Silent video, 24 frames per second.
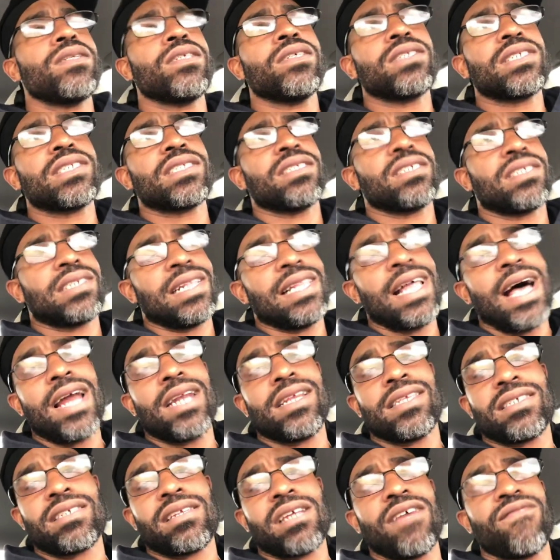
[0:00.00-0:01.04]
There's a lot
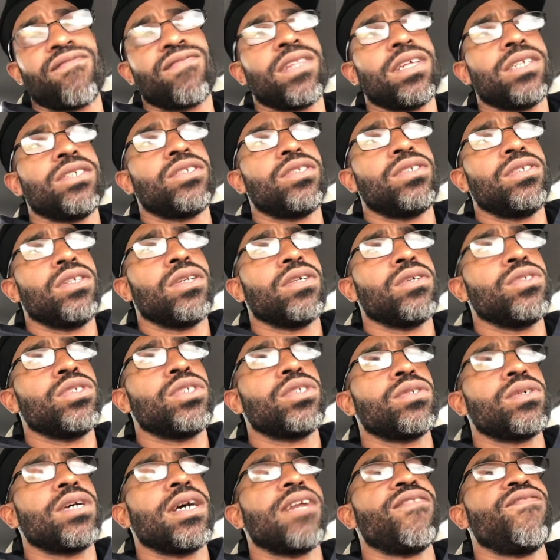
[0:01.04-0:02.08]
of stuff that, you
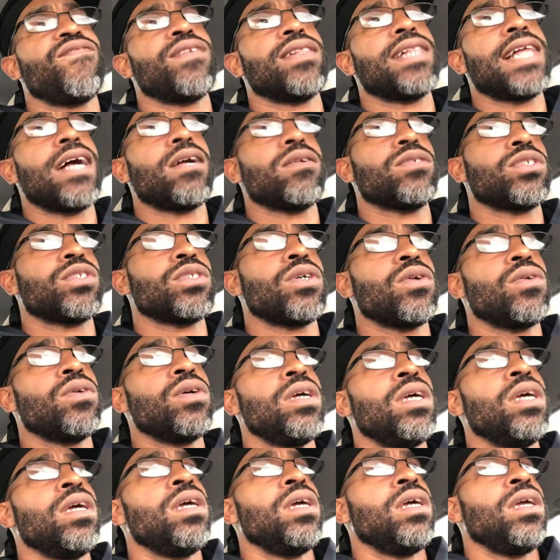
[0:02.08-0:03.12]
still got to fill out. So
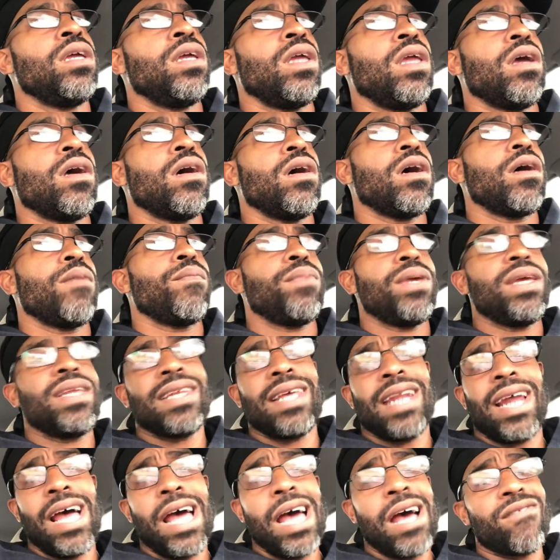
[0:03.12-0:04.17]
being
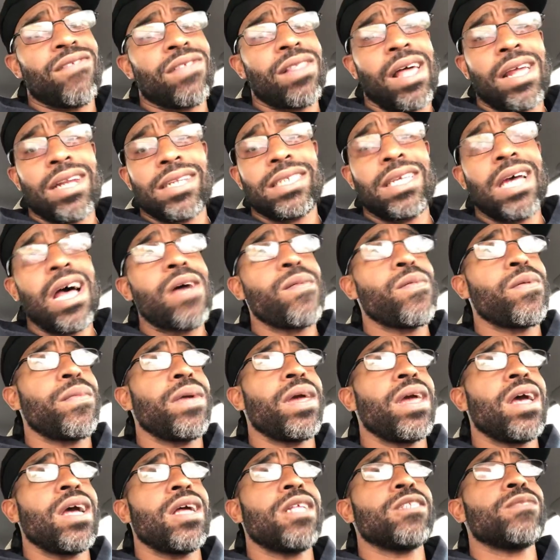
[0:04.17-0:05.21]
that I have a lot of time on my
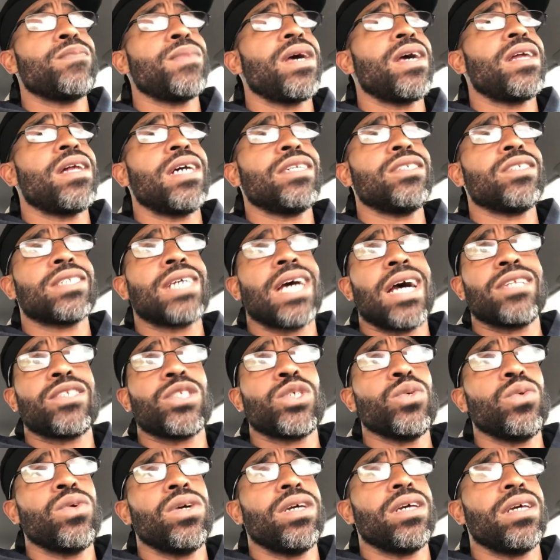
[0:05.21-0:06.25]
hands, man, I just got
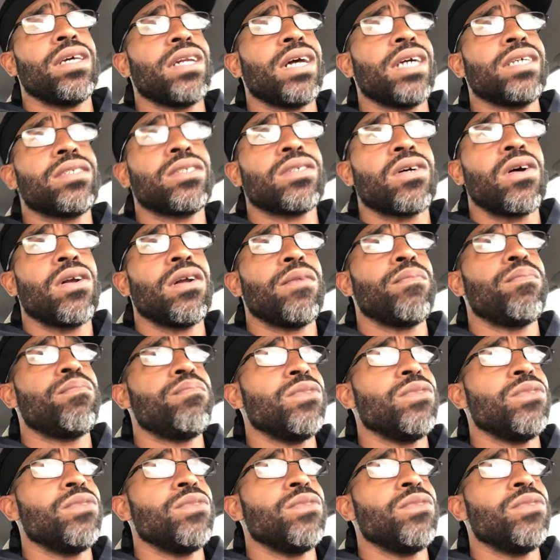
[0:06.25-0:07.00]
to it and I started,